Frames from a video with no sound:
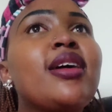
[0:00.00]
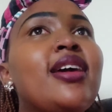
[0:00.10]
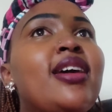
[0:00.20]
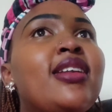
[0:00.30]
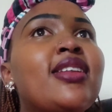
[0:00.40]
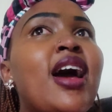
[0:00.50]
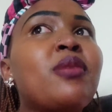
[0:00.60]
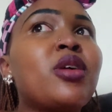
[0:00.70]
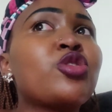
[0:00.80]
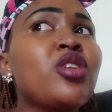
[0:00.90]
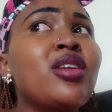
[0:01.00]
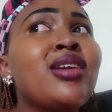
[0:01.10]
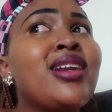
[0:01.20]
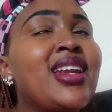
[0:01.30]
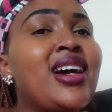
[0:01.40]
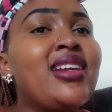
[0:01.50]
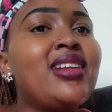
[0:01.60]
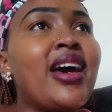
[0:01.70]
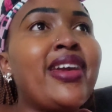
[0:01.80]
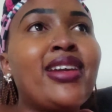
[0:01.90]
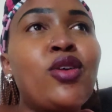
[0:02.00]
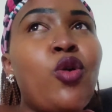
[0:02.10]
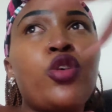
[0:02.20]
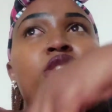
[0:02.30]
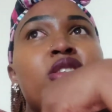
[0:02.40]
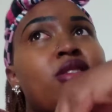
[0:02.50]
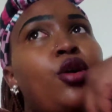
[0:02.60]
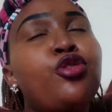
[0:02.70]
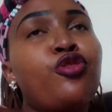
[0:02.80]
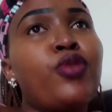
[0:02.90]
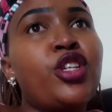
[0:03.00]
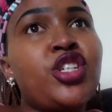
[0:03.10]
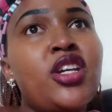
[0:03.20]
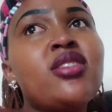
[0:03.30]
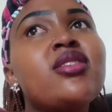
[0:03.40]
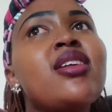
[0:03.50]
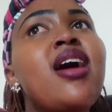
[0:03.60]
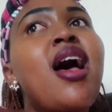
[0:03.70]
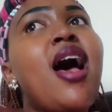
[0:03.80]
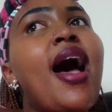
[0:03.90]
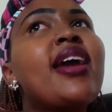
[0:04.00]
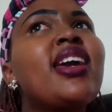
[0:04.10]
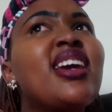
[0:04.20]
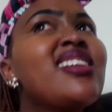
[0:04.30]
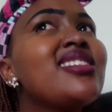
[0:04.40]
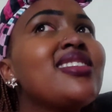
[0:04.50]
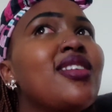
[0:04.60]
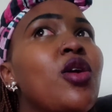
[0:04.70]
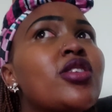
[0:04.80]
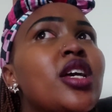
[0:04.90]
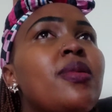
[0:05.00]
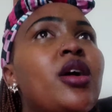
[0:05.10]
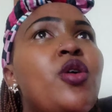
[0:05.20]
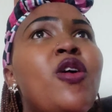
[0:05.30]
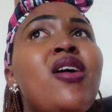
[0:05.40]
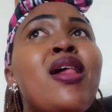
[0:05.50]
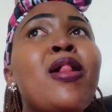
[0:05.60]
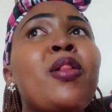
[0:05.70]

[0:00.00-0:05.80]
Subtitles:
And I'm actually glad I got it out of my chest. I healed long time ago,